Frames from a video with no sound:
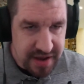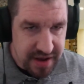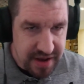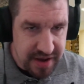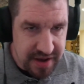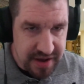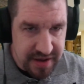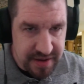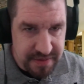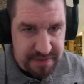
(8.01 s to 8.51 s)

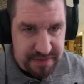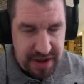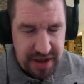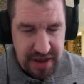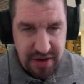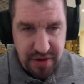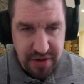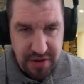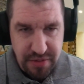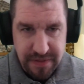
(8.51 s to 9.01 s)
Um, I
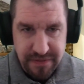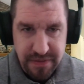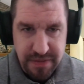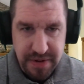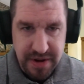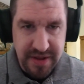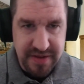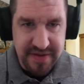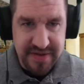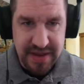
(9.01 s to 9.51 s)
hope
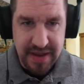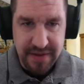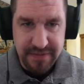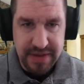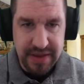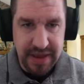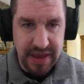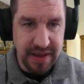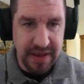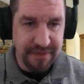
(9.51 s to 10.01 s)
everybody is
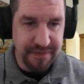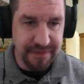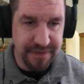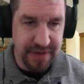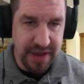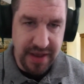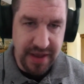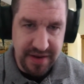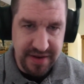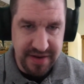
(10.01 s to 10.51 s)
having a
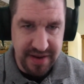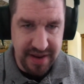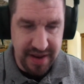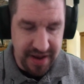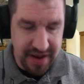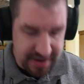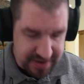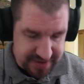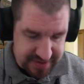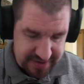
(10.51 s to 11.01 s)

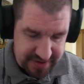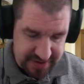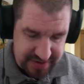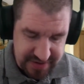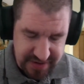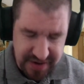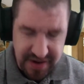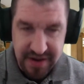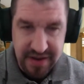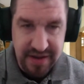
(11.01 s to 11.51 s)
fantastic
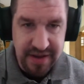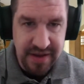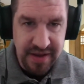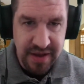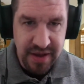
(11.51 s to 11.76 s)
day